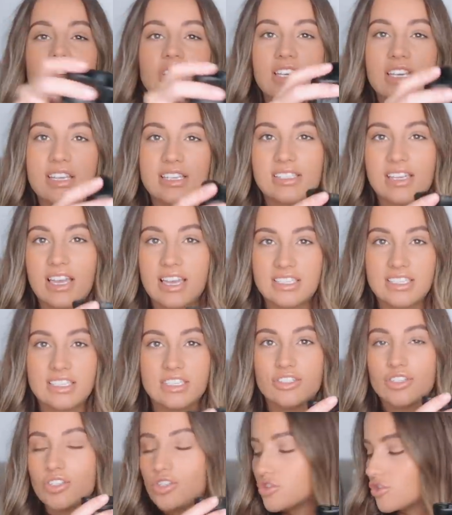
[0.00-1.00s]
really
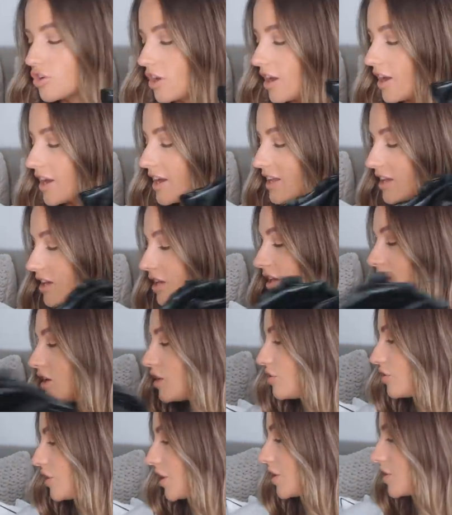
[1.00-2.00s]
excited to try
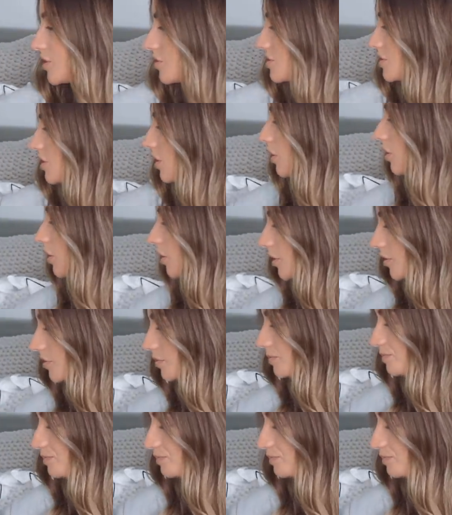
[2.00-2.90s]
those on.